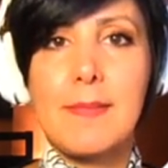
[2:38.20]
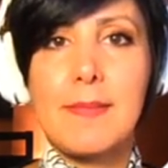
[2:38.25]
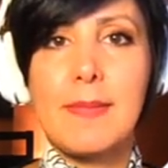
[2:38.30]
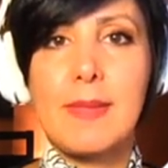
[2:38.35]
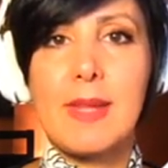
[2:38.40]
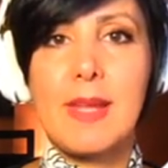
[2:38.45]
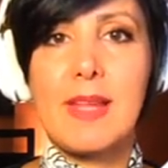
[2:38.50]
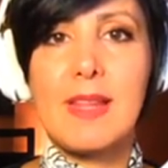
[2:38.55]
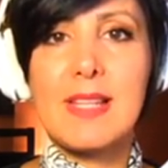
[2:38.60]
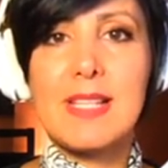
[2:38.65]

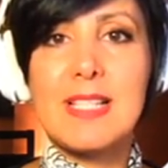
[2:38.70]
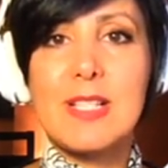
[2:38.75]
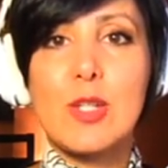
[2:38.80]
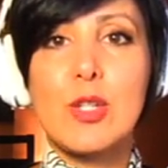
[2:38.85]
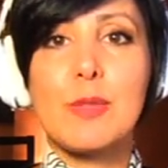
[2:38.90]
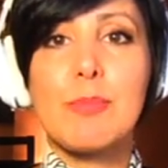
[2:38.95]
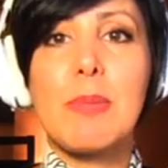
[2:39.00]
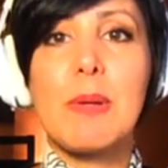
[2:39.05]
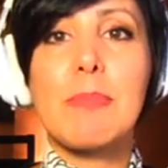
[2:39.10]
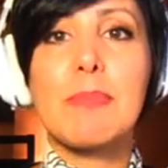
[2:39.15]
This could
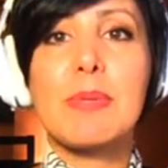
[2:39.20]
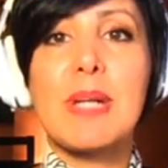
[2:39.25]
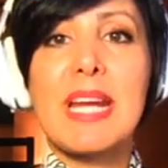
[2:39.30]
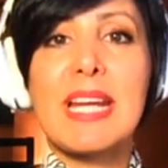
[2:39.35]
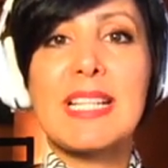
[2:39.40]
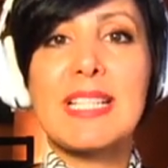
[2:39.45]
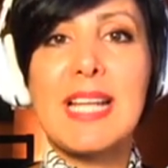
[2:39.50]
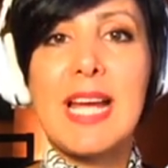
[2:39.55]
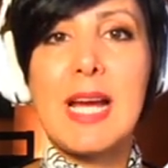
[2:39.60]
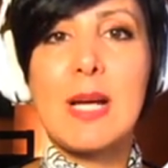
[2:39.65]
be
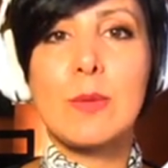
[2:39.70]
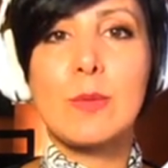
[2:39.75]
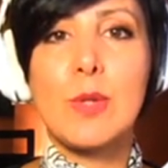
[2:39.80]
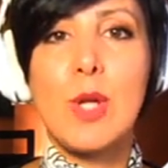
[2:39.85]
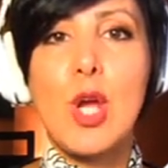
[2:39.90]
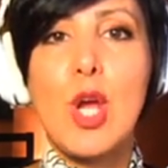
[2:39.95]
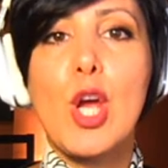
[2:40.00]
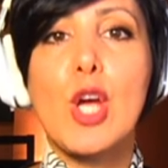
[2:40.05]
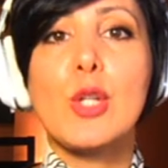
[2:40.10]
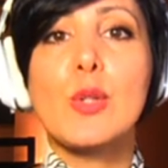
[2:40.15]
breakdown
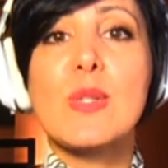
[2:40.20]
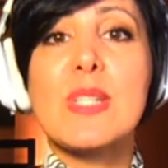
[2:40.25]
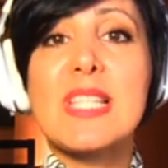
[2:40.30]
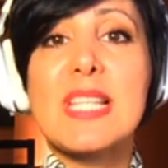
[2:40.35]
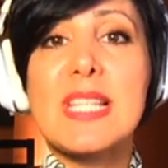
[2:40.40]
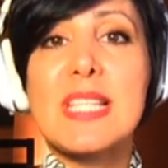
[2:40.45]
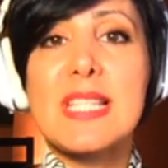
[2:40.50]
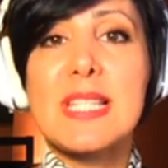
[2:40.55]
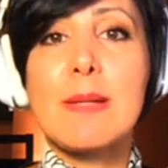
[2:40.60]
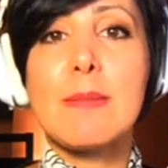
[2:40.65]
to
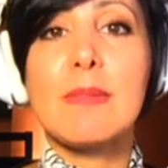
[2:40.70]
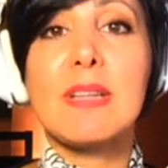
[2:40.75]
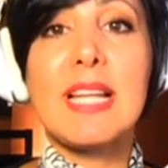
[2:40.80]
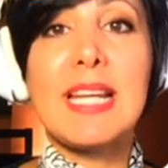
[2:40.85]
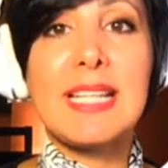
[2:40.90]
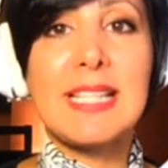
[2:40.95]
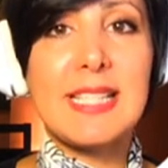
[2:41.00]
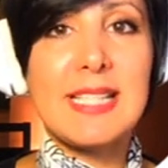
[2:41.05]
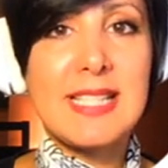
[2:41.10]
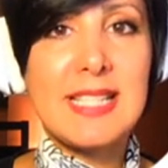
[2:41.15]
system
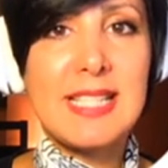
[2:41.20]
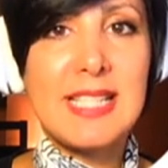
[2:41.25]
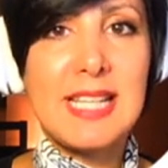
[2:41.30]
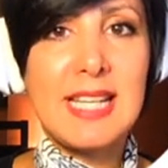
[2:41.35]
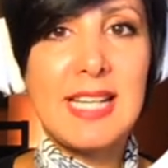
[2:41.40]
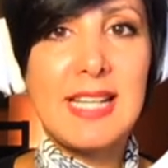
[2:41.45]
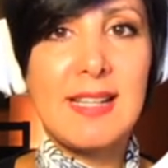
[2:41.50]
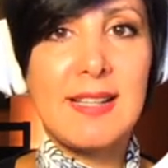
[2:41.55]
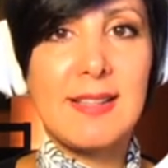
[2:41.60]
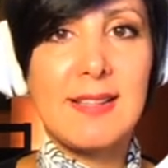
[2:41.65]

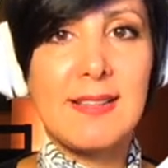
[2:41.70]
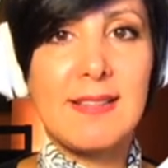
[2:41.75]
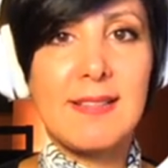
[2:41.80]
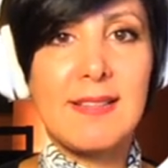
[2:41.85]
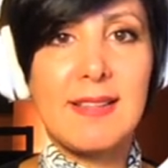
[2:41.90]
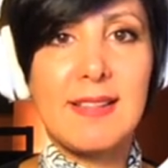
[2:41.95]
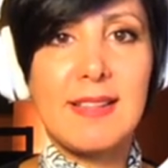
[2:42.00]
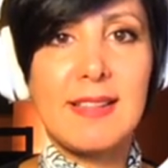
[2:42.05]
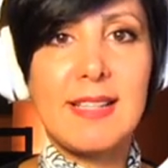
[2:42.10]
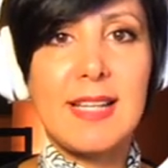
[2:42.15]
latency,
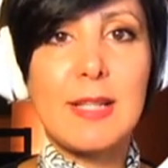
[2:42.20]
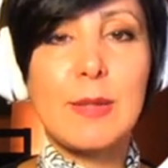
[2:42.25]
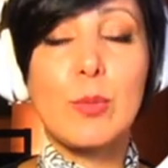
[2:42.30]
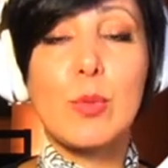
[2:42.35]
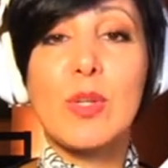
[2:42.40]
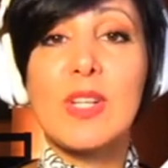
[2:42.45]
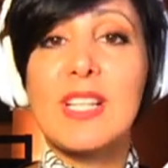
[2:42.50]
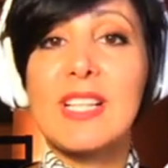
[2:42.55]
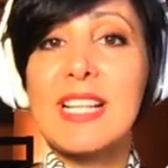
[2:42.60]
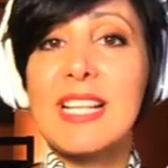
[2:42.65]

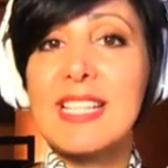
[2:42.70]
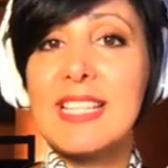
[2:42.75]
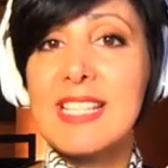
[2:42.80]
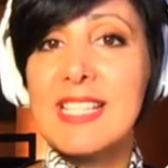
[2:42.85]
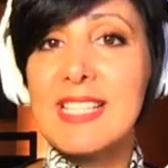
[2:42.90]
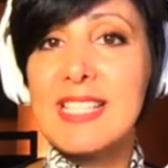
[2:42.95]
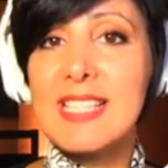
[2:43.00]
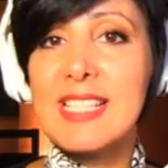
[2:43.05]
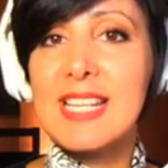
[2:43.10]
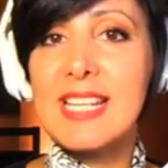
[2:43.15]
network
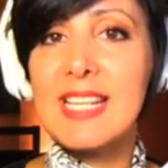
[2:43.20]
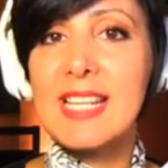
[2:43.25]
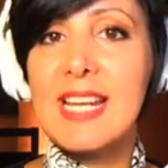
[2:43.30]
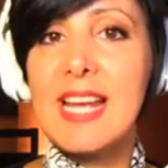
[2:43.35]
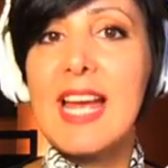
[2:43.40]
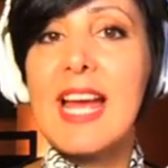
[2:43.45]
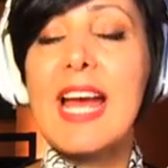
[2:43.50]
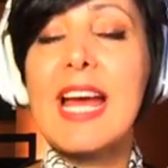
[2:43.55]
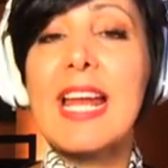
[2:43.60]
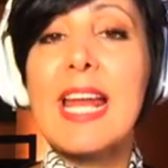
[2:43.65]
latency,
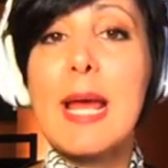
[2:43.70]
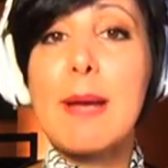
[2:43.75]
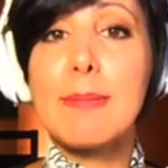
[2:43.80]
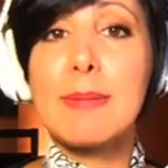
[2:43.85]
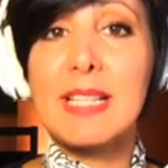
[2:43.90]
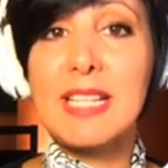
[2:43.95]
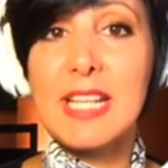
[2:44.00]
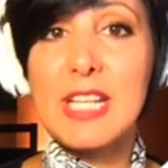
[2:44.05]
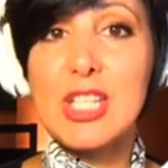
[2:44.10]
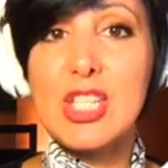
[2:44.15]
and
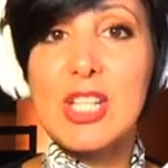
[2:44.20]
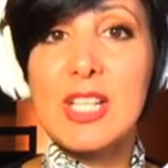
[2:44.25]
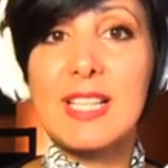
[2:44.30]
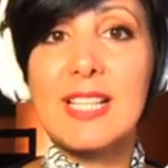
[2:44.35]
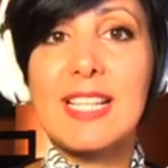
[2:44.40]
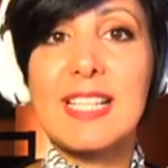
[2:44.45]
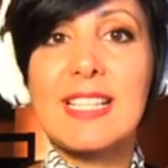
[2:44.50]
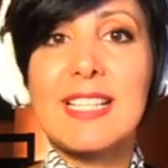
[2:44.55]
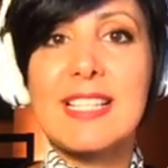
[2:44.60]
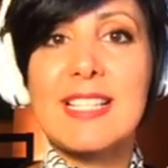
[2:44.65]
application
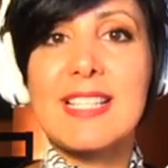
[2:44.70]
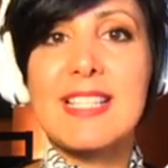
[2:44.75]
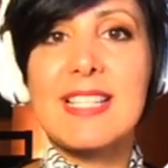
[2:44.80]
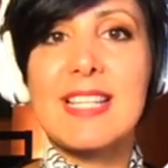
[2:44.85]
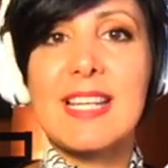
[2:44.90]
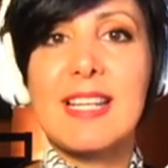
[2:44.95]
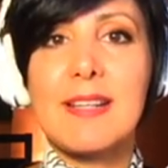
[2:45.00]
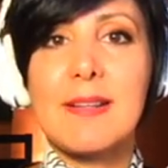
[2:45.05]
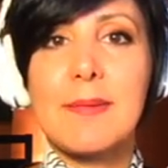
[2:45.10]
latency.